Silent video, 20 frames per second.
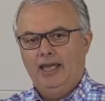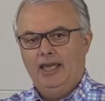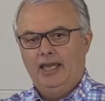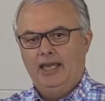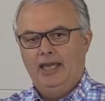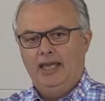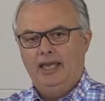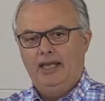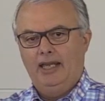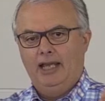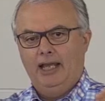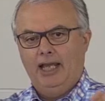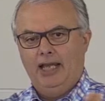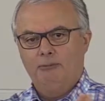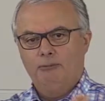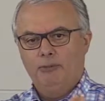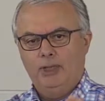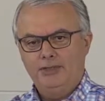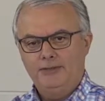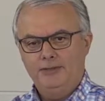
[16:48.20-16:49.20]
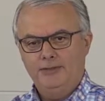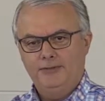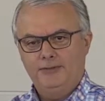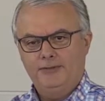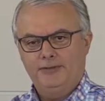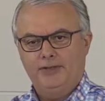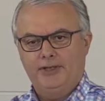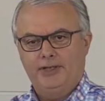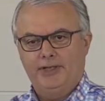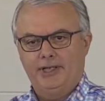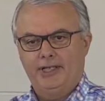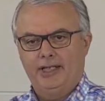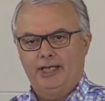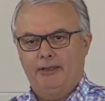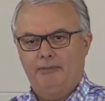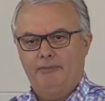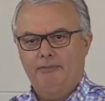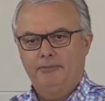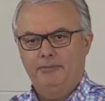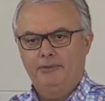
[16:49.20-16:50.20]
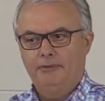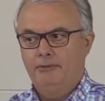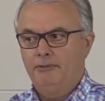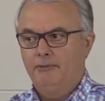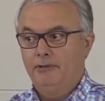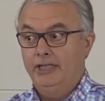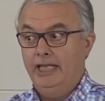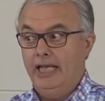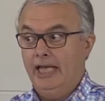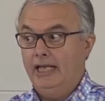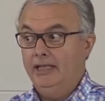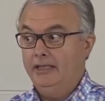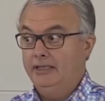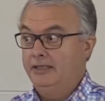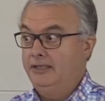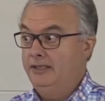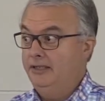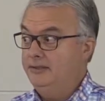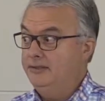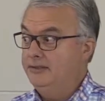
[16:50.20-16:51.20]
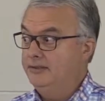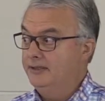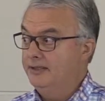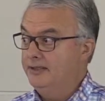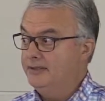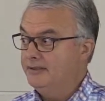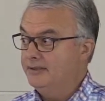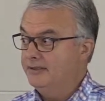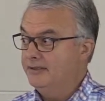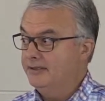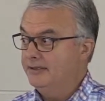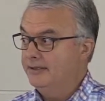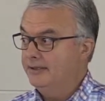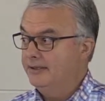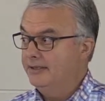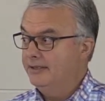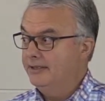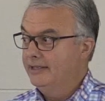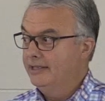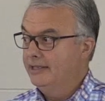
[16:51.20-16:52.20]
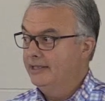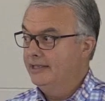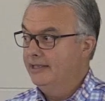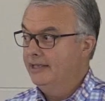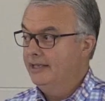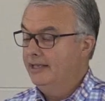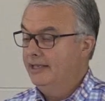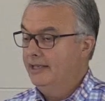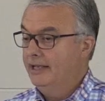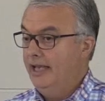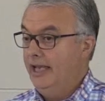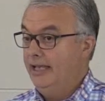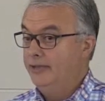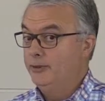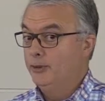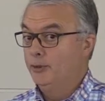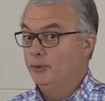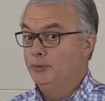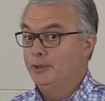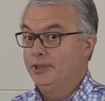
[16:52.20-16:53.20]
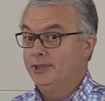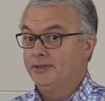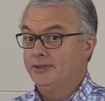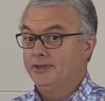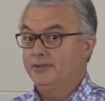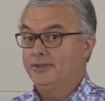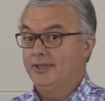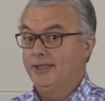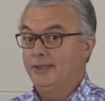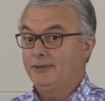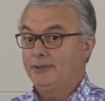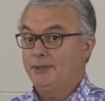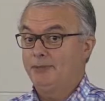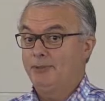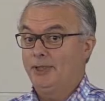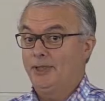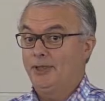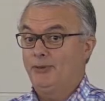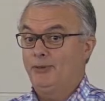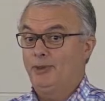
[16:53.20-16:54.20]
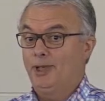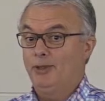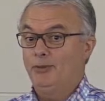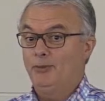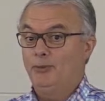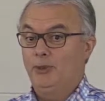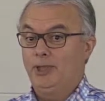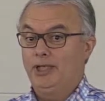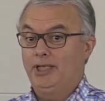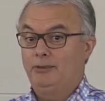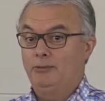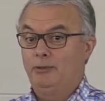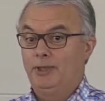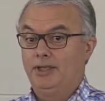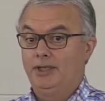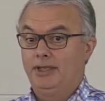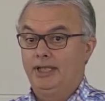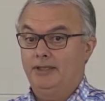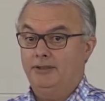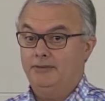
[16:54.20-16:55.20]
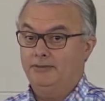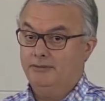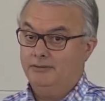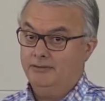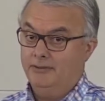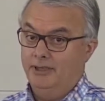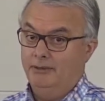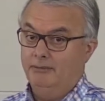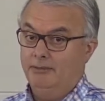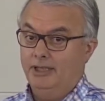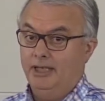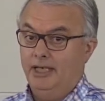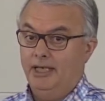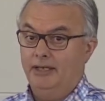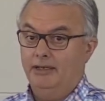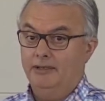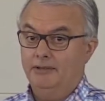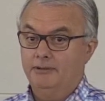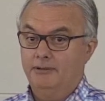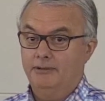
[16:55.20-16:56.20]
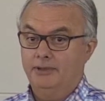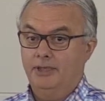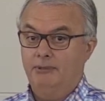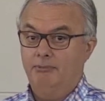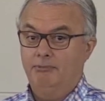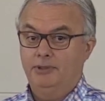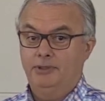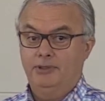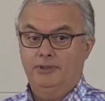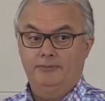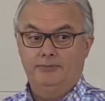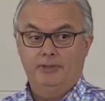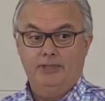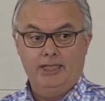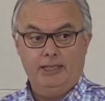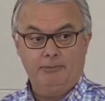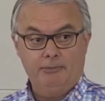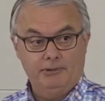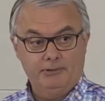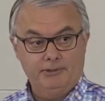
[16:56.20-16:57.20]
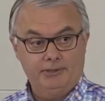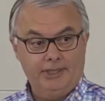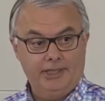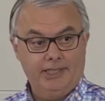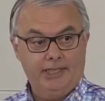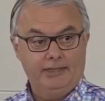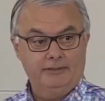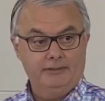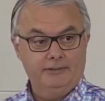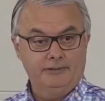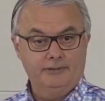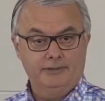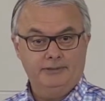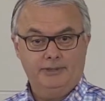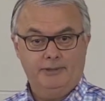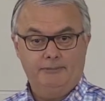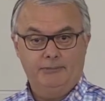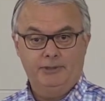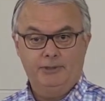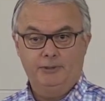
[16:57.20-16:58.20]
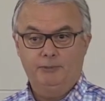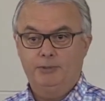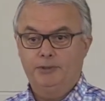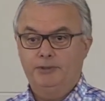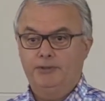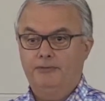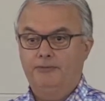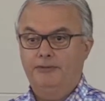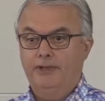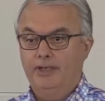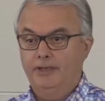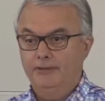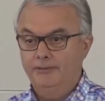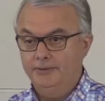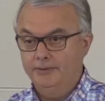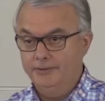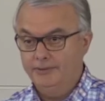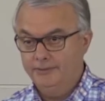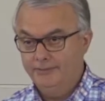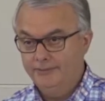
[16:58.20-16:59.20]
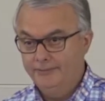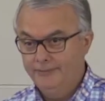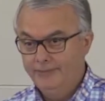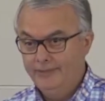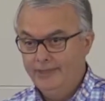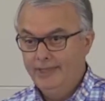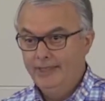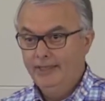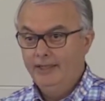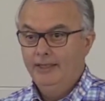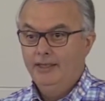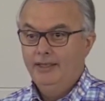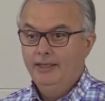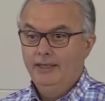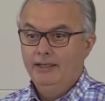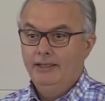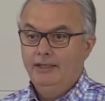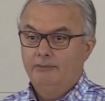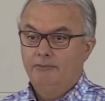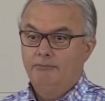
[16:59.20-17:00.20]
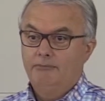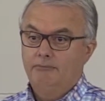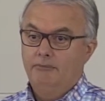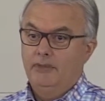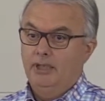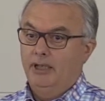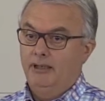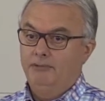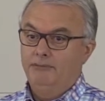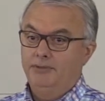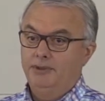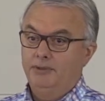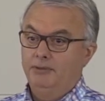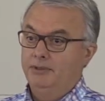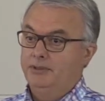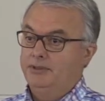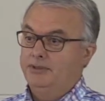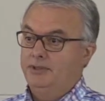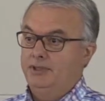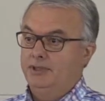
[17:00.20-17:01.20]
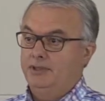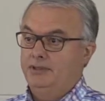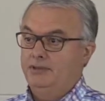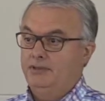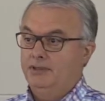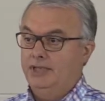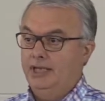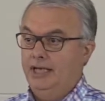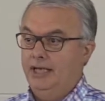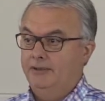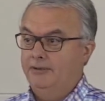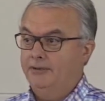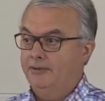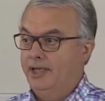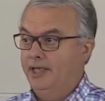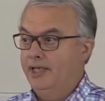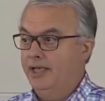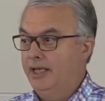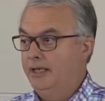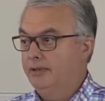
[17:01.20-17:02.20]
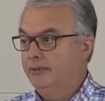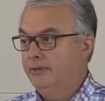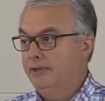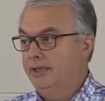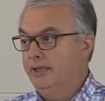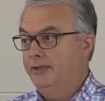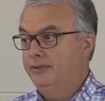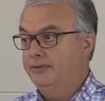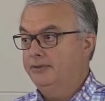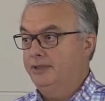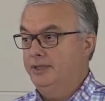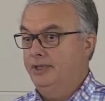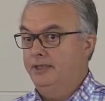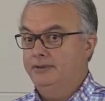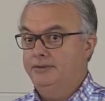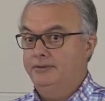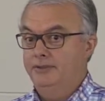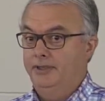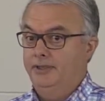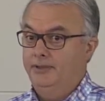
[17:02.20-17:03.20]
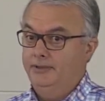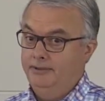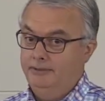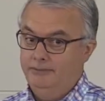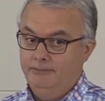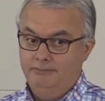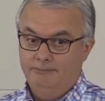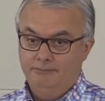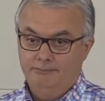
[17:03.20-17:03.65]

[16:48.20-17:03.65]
And once you've signed up, the reality hits you, doesn't it? And your will seems to be quite weak when that cream cake or that beautiful apple tart or something's put in front of you. My view is you can't say no to a hostess, so you